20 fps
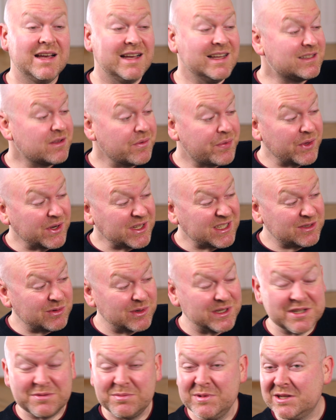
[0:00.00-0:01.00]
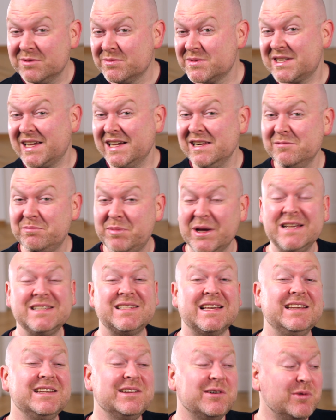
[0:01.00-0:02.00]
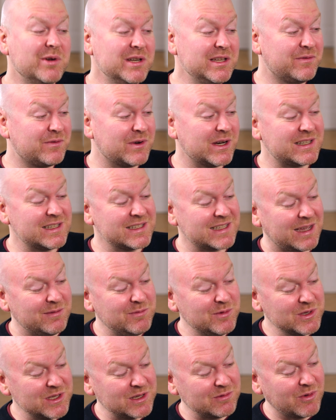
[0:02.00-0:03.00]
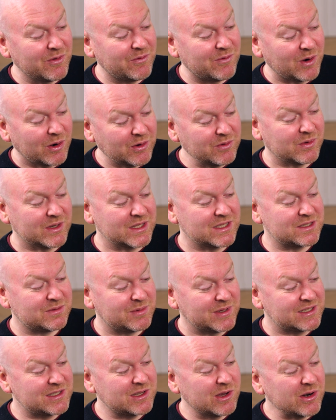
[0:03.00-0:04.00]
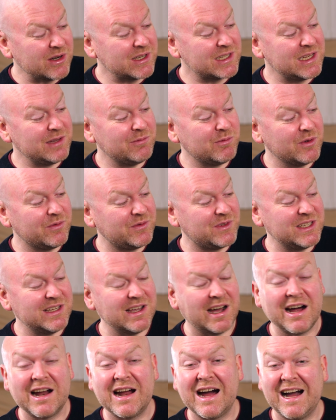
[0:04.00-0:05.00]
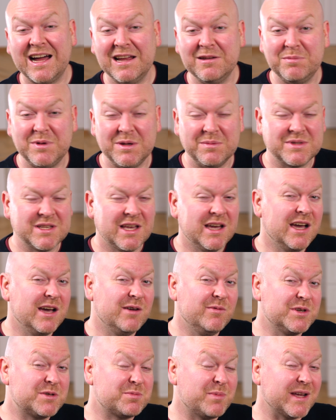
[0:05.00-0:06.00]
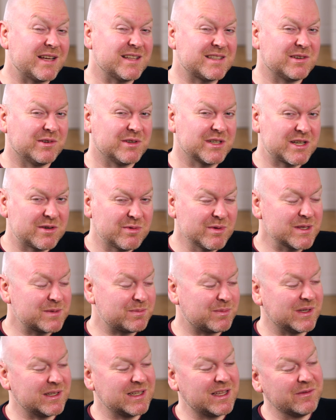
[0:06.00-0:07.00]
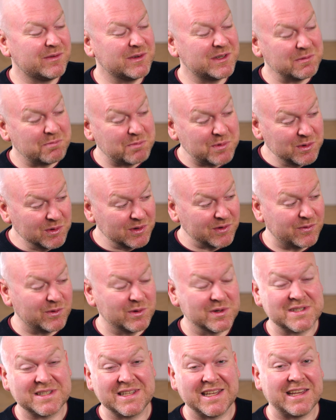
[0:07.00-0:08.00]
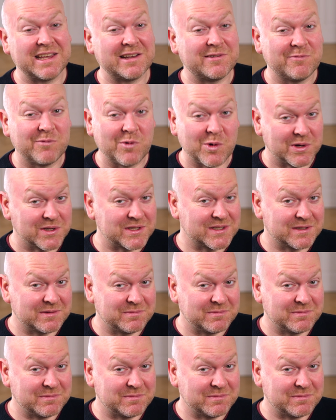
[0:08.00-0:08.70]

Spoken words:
It's a 32-inch medium scale bass and the only fretless I'm using with round run strings, currently with DR high beams, which make it sound crisp and give it a beautiful singing voice.